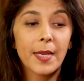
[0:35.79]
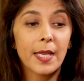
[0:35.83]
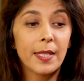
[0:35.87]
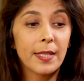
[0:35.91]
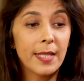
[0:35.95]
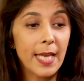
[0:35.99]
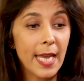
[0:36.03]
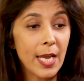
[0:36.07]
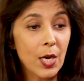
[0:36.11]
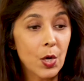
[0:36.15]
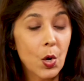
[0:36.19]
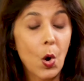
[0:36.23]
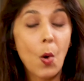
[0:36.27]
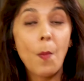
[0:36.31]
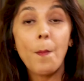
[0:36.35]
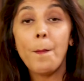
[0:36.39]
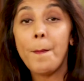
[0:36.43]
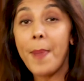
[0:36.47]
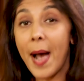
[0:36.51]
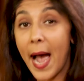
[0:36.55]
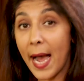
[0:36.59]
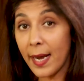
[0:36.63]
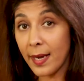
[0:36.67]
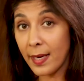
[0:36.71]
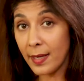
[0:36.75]
They go
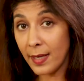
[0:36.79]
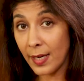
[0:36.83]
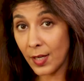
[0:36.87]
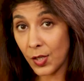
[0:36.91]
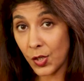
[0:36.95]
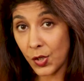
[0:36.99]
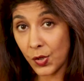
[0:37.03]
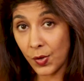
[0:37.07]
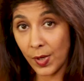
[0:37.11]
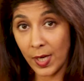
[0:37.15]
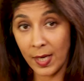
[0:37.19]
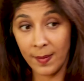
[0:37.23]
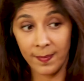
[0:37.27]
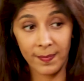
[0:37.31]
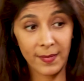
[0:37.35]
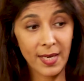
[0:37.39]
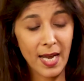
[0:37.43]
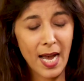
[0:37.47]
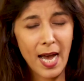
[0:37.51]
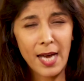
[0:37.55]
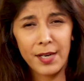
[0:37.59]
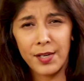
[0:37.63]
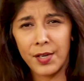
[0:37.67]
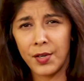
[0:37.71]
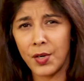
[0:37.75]
back in history, the
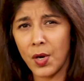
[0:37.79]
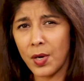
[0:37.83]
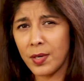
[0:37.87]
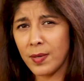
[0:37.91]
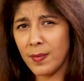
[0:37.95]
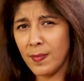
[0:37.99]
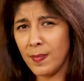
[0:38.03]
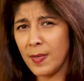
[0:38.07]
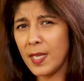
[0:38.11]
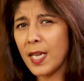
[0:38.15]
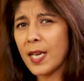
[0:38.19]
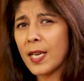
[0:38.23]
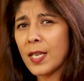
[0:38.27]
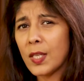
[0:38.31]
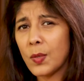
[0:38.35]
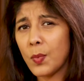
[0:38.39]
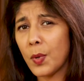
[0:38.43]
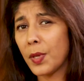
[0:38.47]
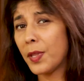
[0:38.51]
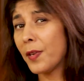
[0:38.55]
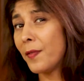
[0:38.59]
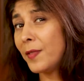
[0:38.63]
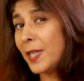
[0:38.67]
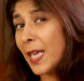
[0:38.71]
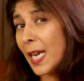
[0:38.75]
100-odd years
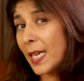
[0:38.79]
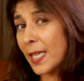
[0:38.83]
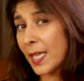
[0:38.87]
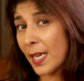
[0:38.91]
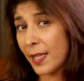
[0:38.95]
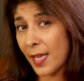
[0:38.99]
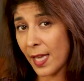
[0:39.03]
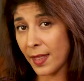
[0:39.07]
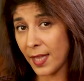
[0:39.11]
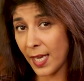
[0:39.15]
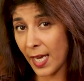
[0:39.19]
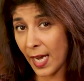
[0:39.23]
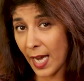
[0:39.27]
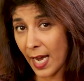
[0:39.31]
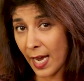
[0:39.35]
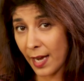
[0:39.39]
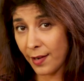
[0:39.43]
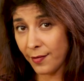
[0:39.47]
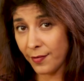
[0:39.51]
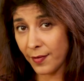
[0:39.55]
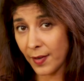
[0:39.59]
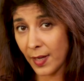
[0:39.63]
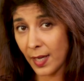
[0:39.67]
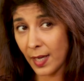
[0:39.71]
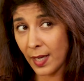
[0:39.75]
worth of data that they
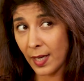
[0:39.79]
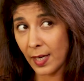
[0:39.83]
have.